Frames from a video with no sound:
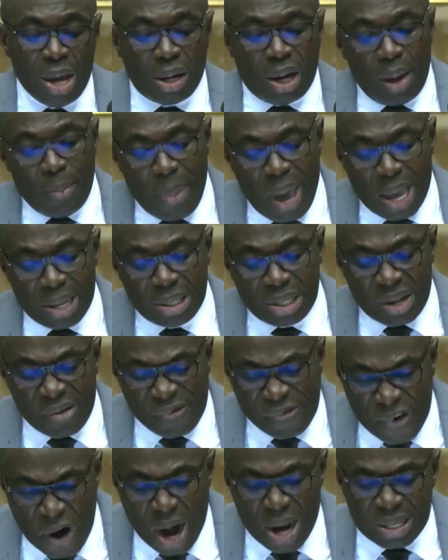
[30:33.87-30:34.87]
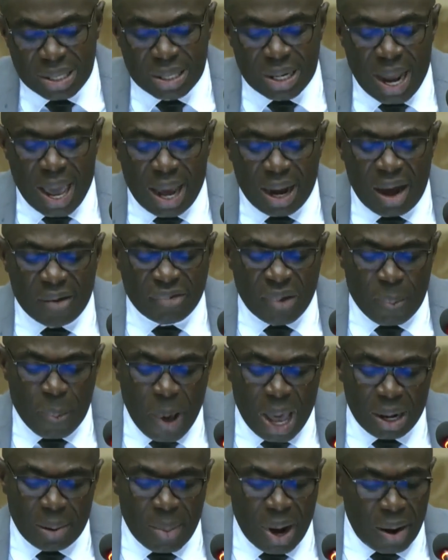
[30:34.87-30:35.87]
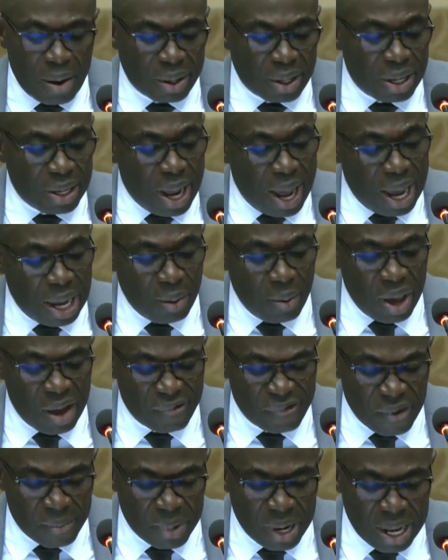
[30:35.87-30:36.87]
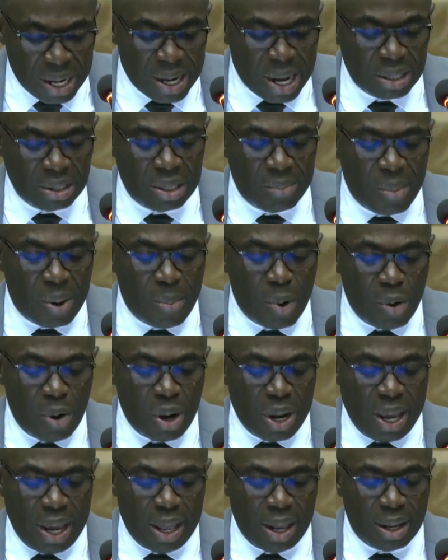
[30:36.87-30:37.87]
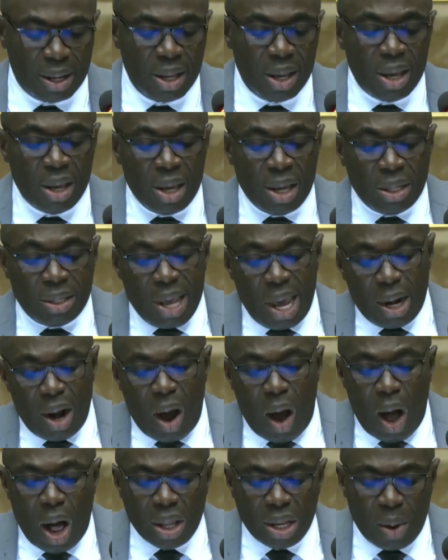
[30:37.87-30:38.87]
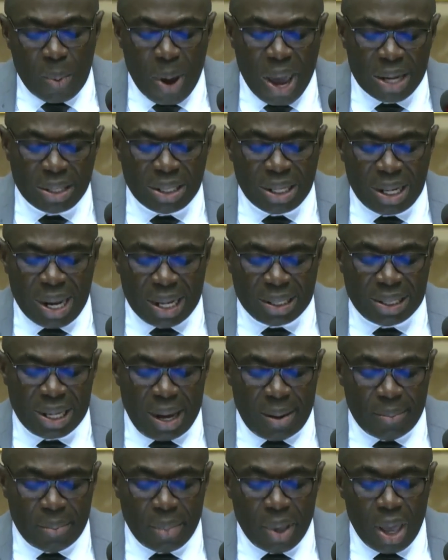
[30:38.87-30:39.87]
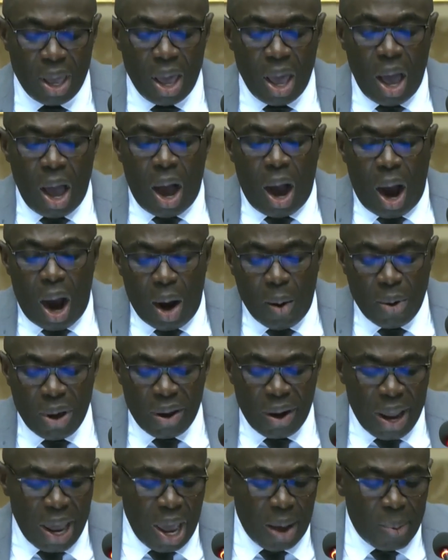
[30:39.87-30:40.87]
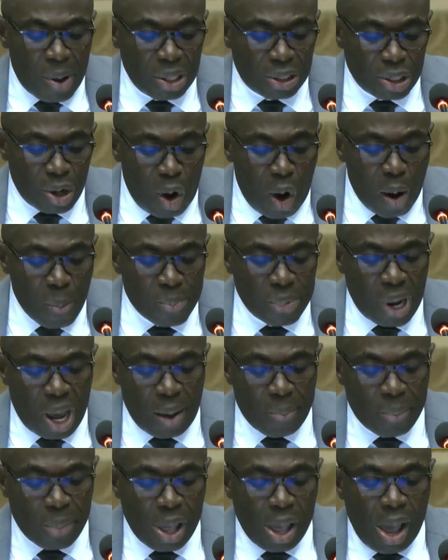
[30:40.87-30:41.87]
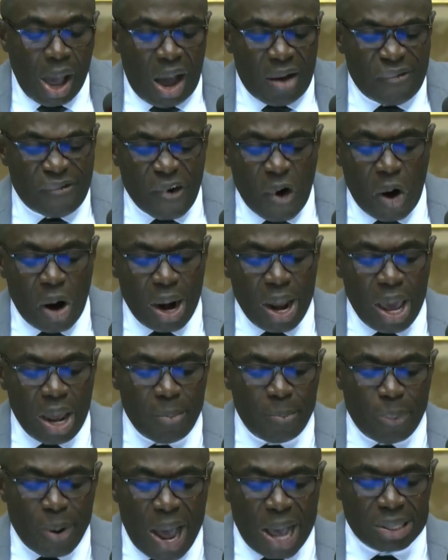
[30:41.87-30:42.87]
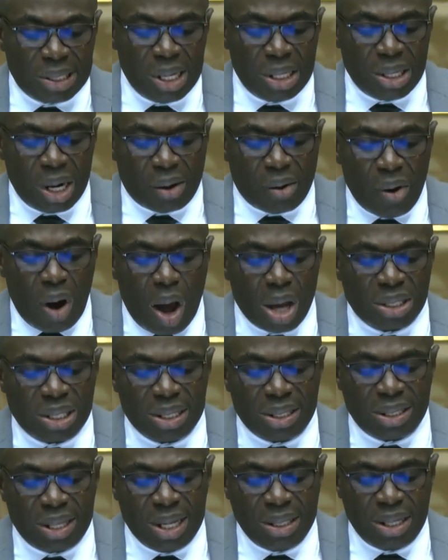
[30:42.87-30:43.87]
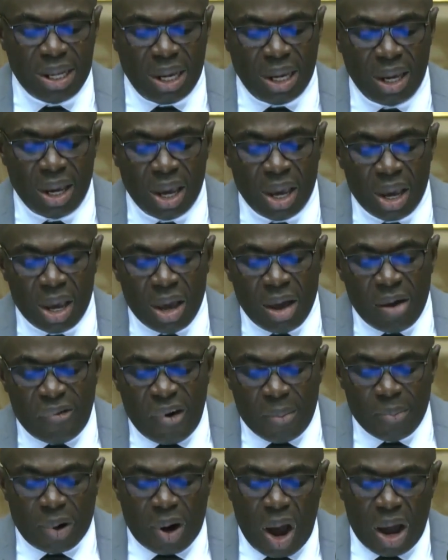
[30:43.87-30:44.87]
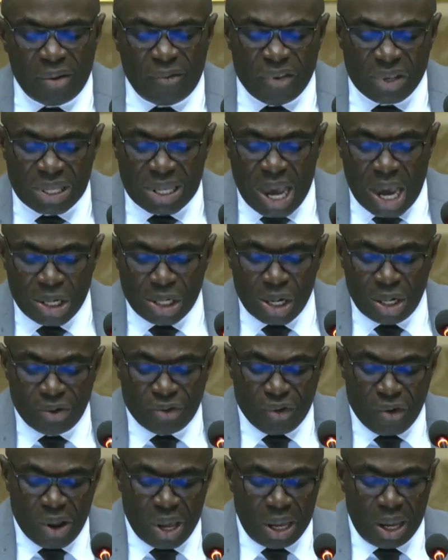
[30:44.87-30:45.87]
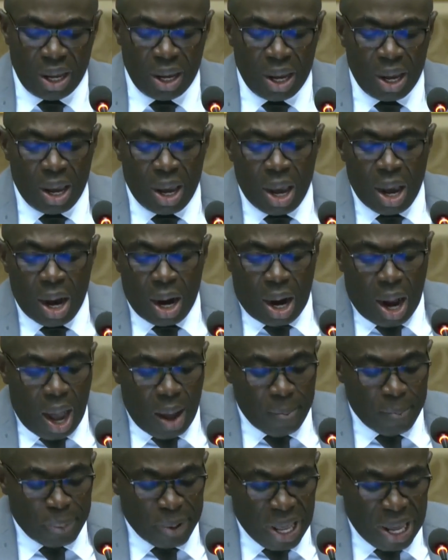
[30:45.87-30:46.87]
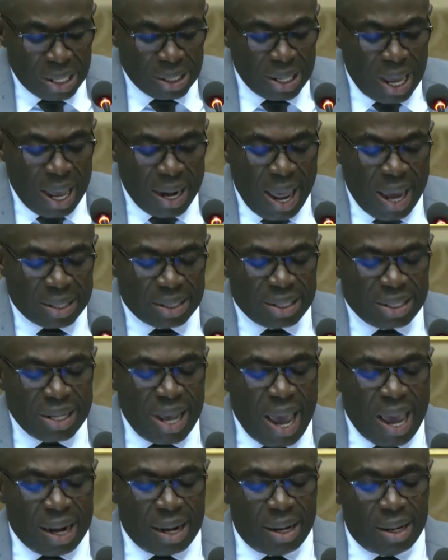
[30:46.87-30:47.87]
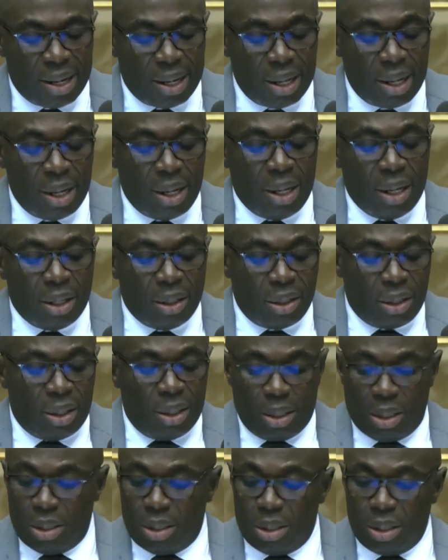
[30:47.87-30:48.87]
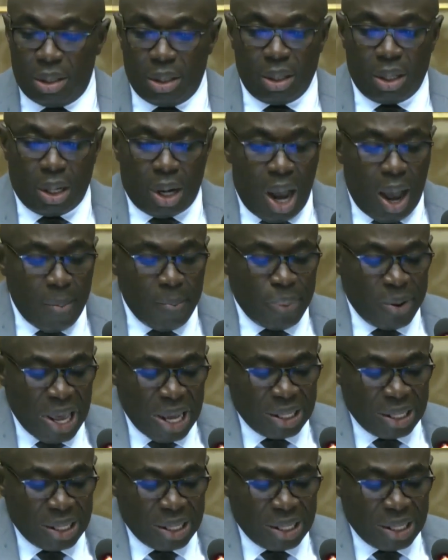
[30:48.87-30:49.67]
commence the first leg of the Pan-American Highway from Linden to Maburo Hill, then all the way to Lethem, how we are able to open up a 4-lane passage across the city from Conversation Tree, complete and extend. Please